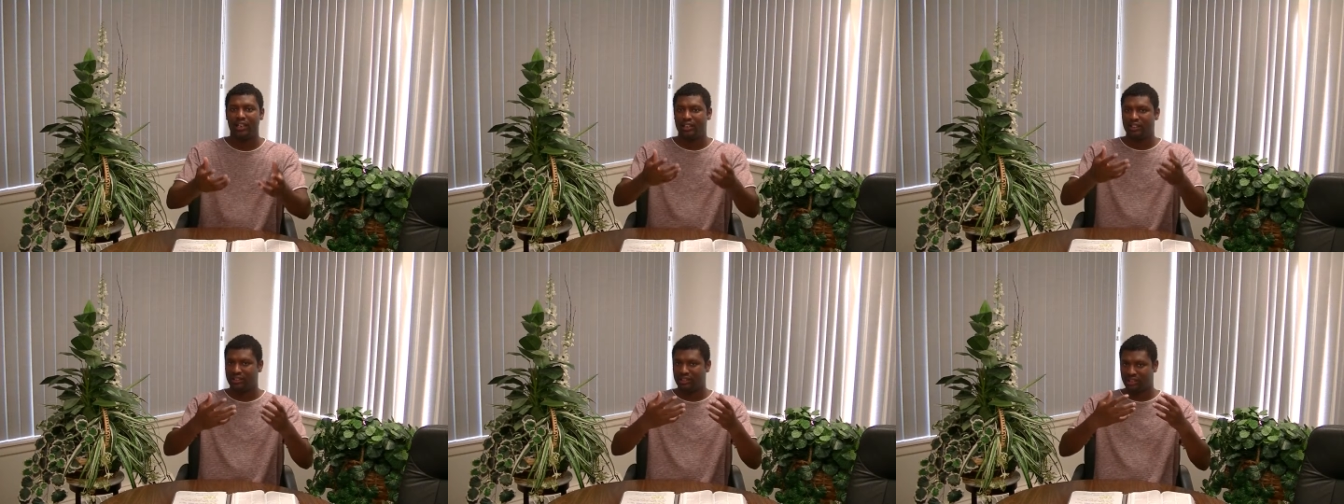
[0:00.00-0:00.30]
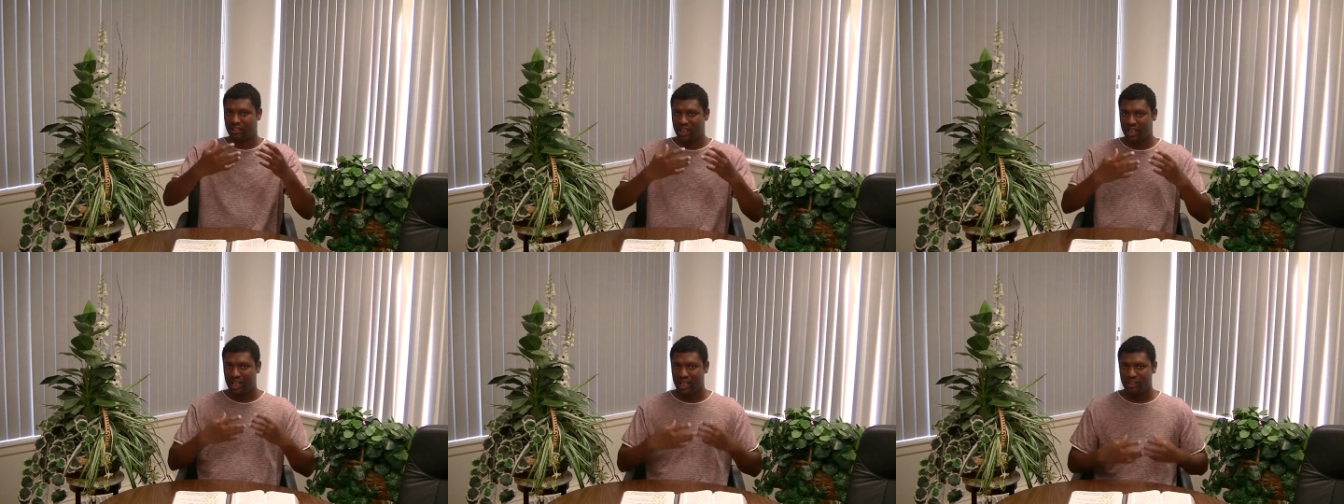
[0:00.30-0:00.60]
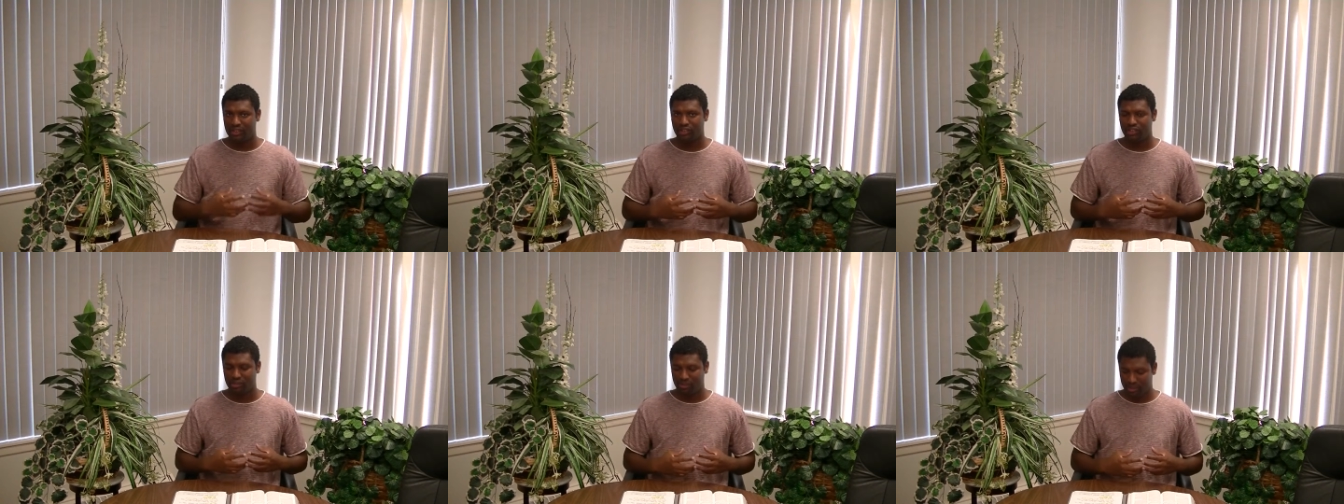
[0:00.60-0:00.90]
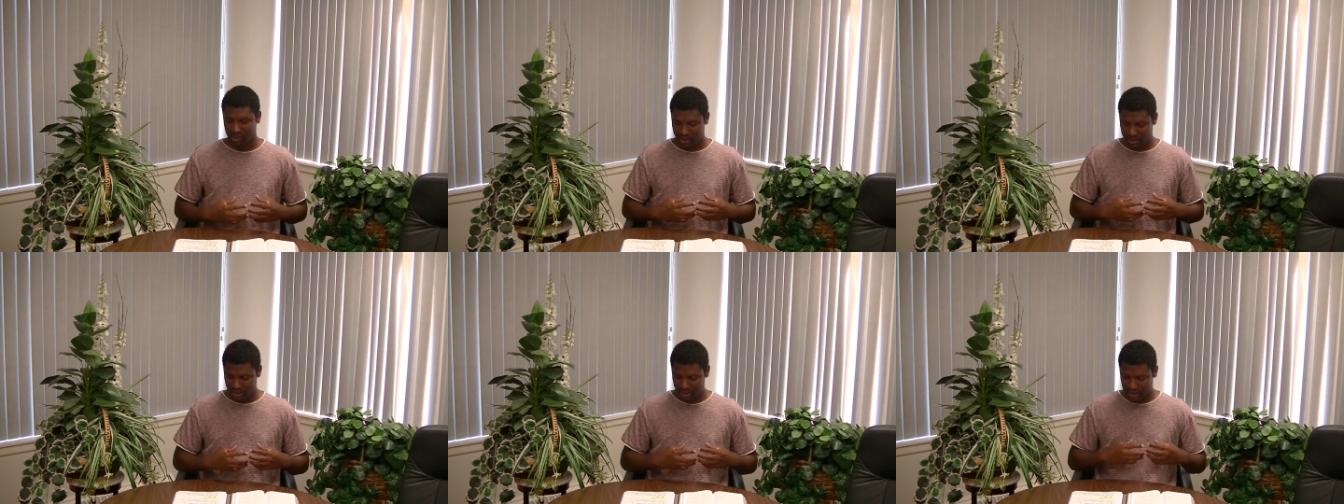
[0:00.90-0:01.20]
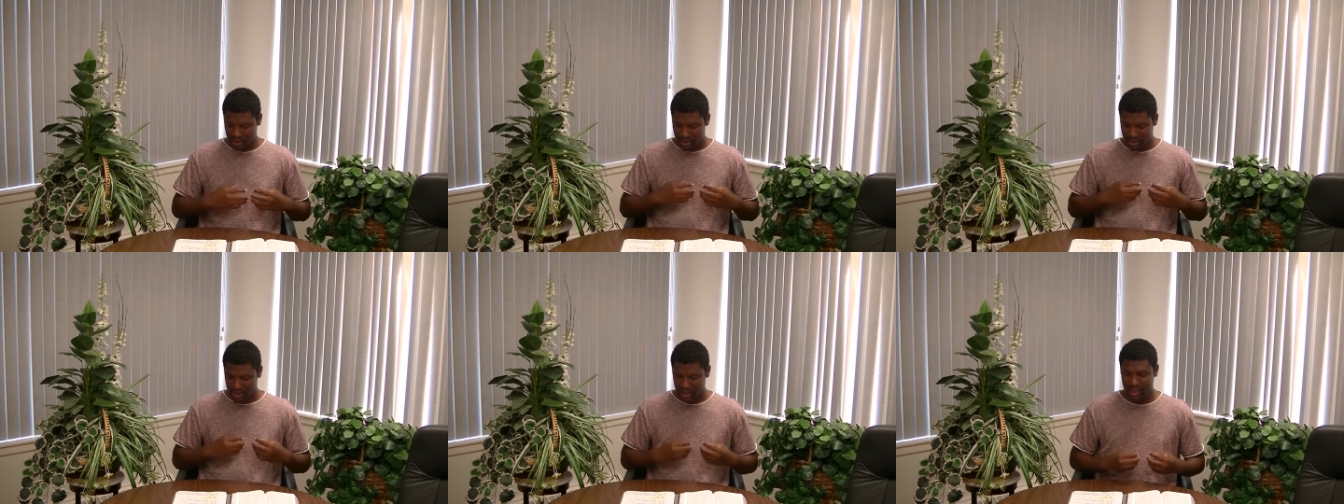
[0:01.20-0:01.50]
discouragement
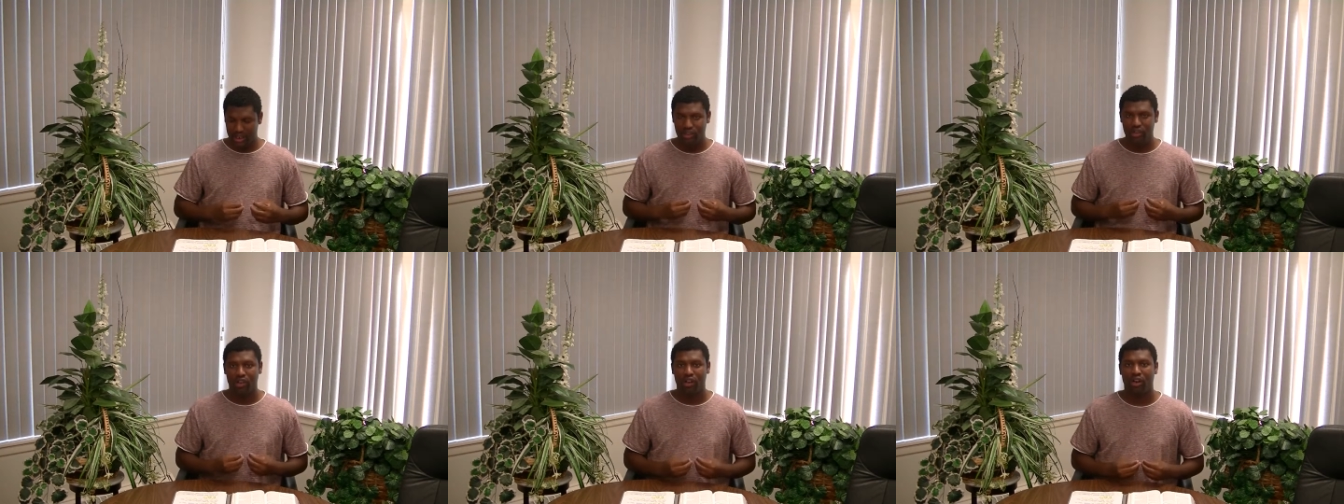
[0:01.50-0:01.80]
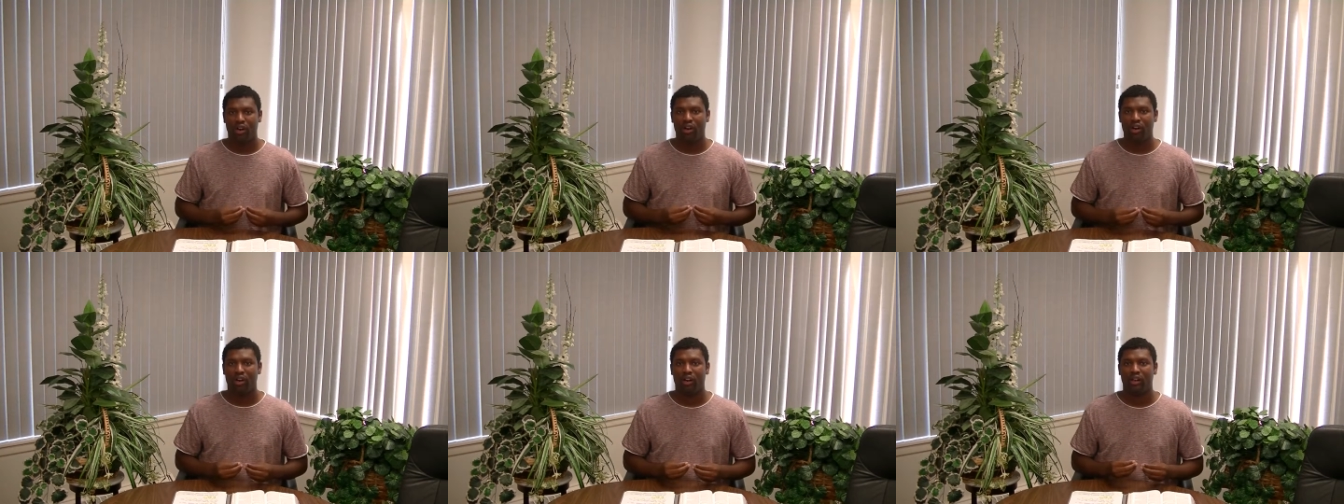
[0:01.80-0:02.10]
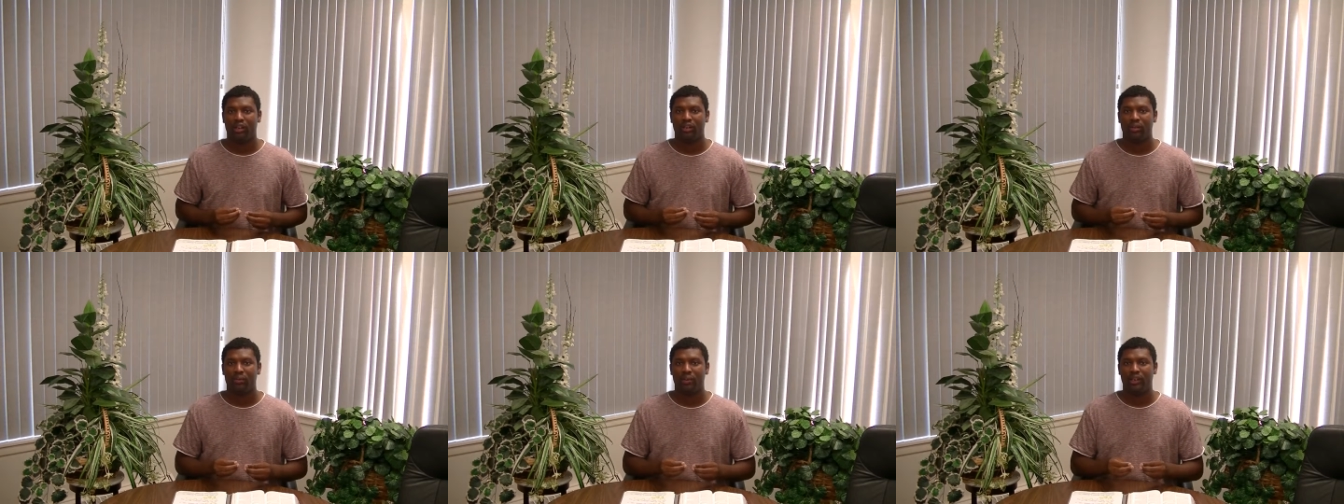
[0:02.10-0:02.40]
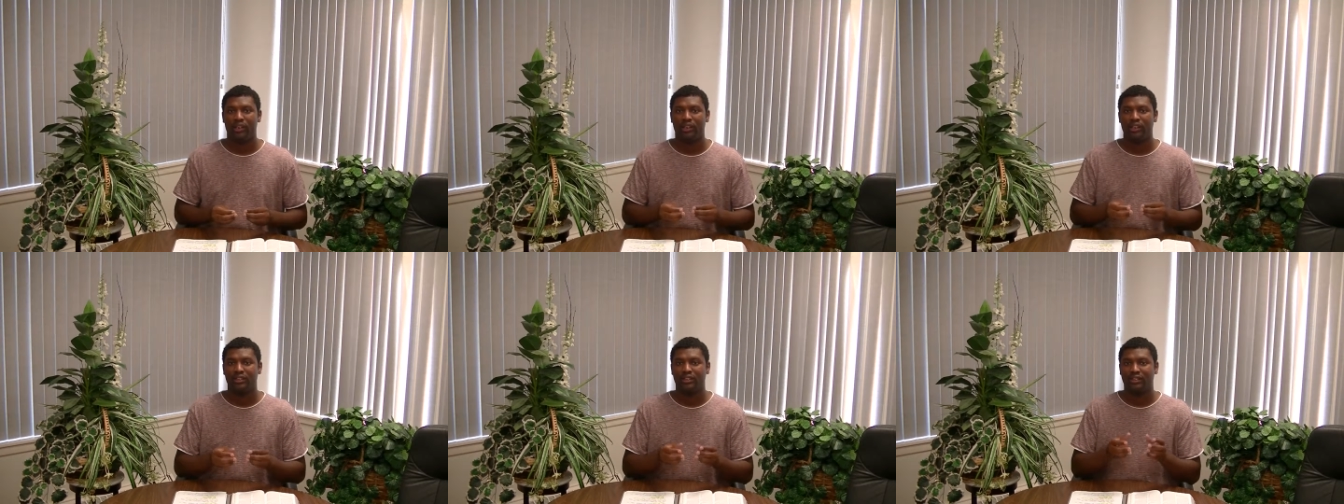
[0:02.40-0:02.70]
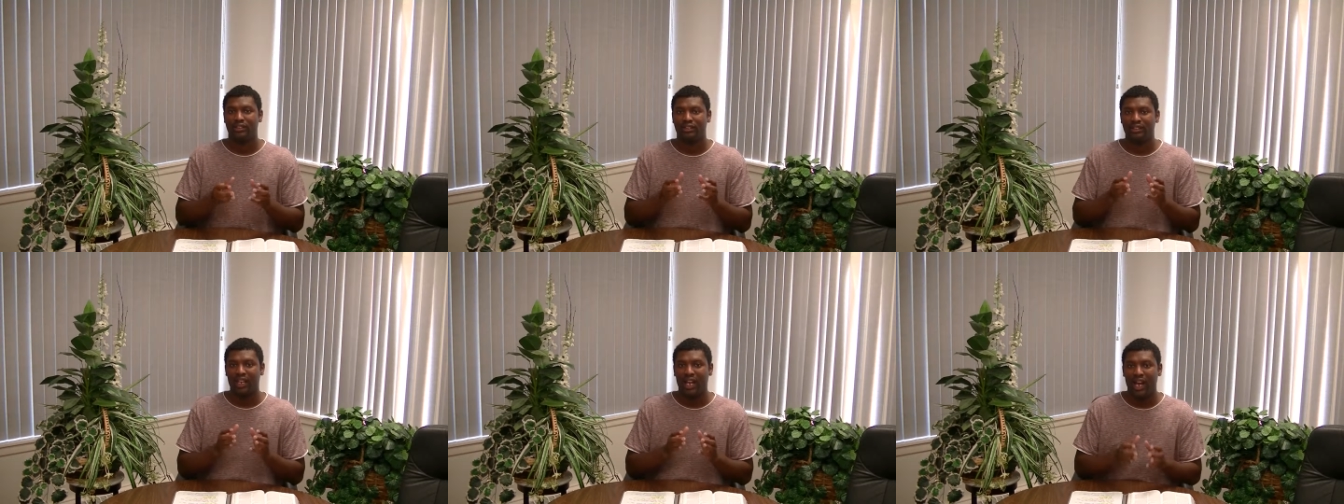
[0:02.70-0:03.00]
in your heart because
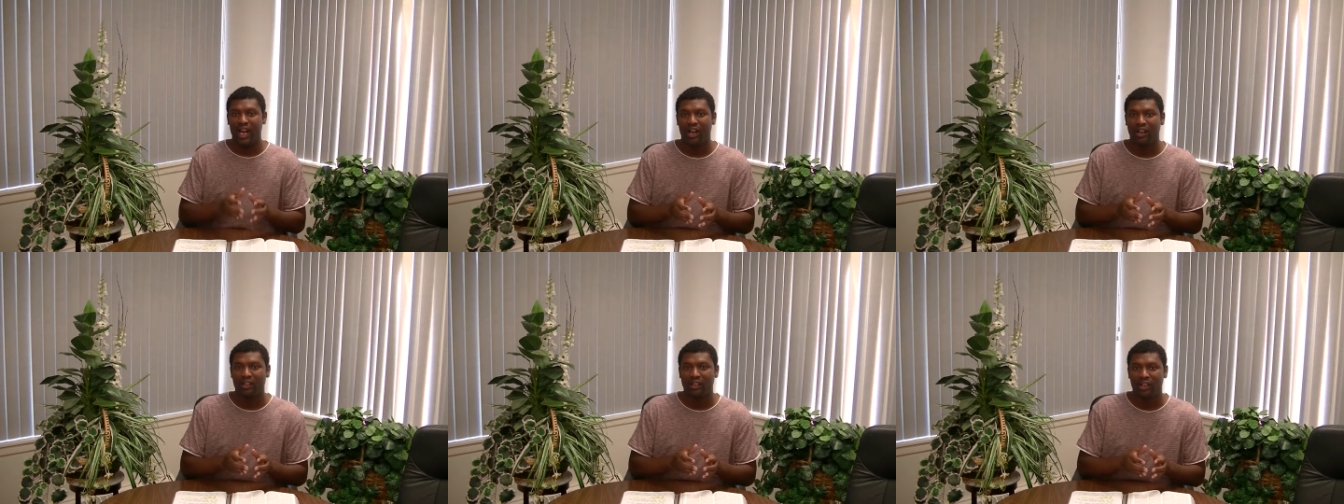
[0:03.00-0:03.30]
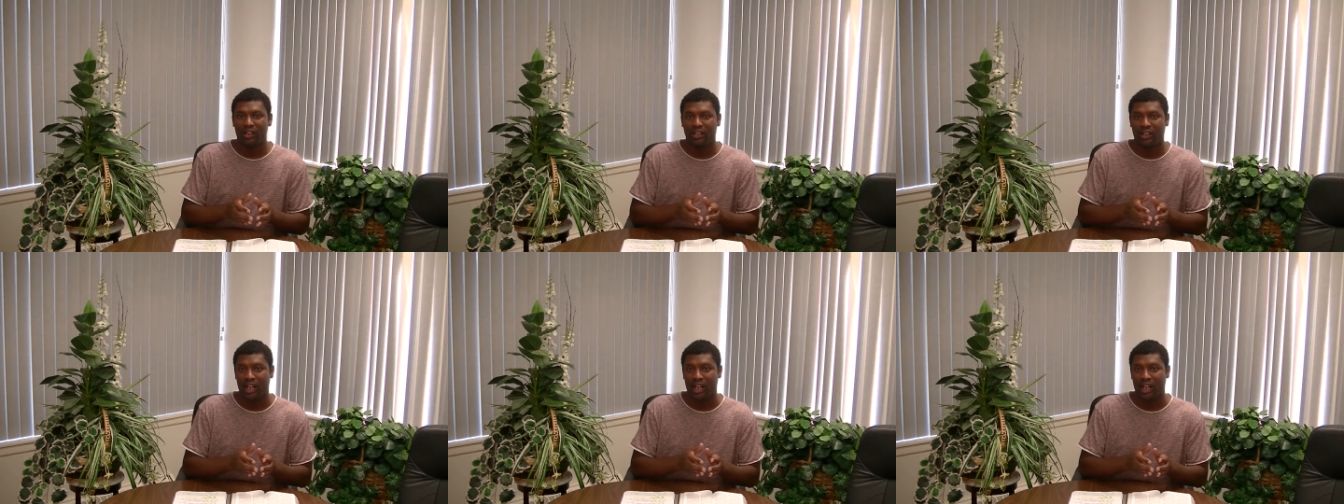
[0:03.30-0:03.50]
doubt